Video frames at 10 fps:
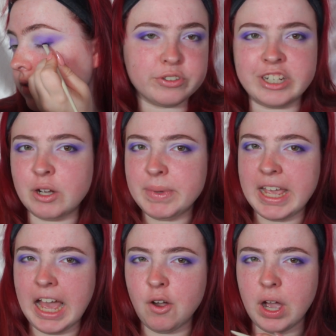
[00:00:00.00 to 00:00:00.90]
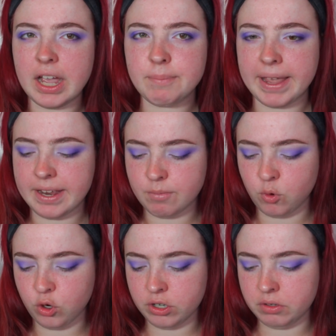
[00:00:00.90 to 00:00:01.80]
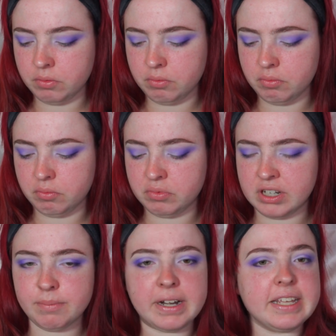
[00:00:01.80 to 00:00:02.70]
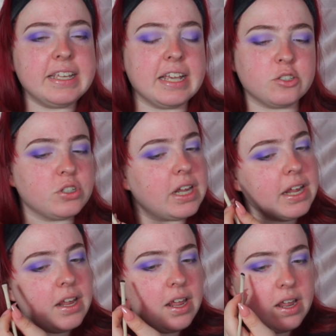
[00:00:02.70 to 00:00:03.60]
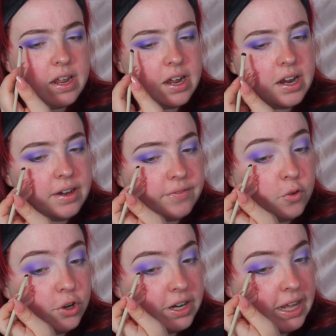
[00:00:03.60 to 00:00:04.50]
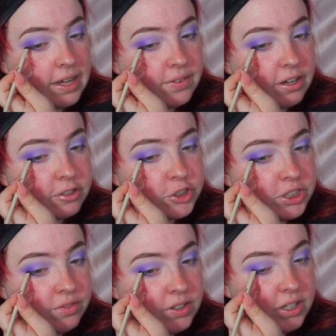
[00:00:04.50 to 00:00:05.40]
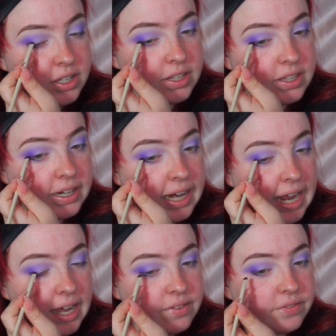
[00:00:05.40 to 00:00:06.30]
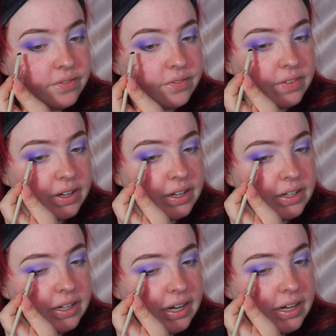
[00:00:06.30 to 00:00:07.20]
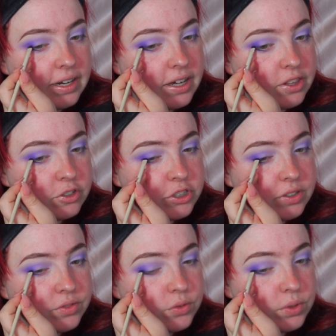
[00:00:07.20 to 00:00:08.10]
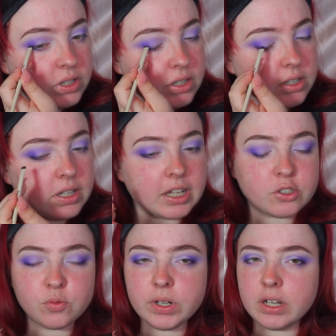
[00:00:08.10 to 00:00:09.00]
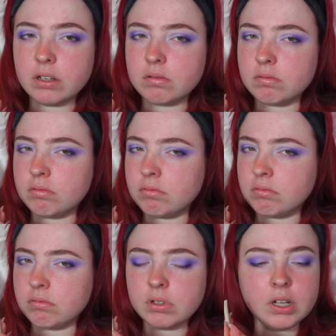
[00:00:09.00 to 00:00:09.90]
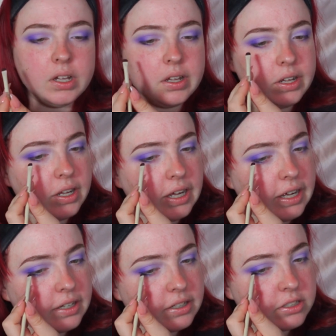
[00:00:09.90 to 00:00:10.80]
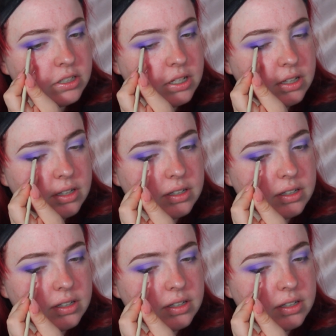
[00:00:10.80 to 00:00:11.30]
Tell me how I made more tip money yesterday in a 4.5-hour shift than I have in any other shifts within the last week. And it's not...